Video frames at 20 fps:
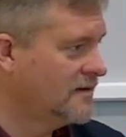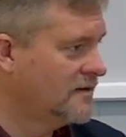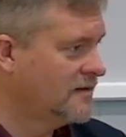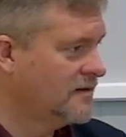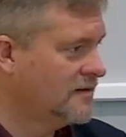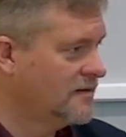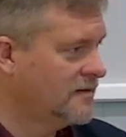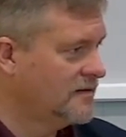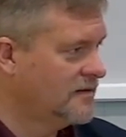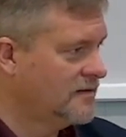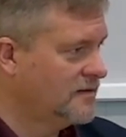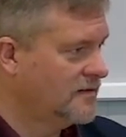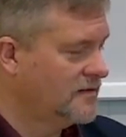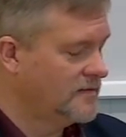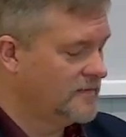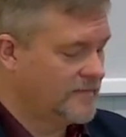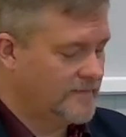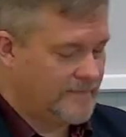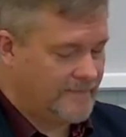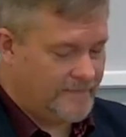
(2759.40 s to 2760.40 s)

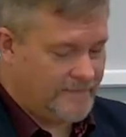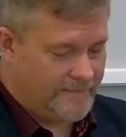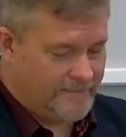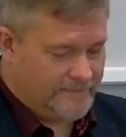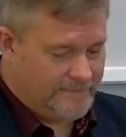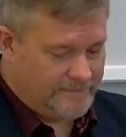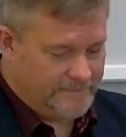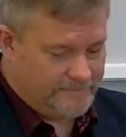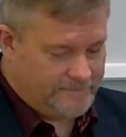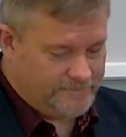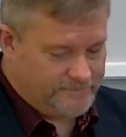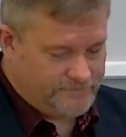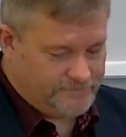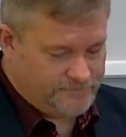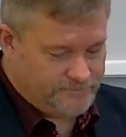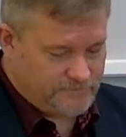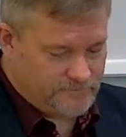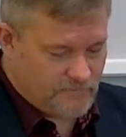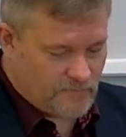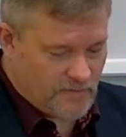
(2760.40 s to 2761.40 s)

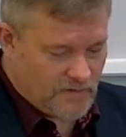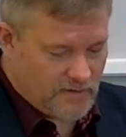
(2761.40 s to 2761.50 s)
[no speech]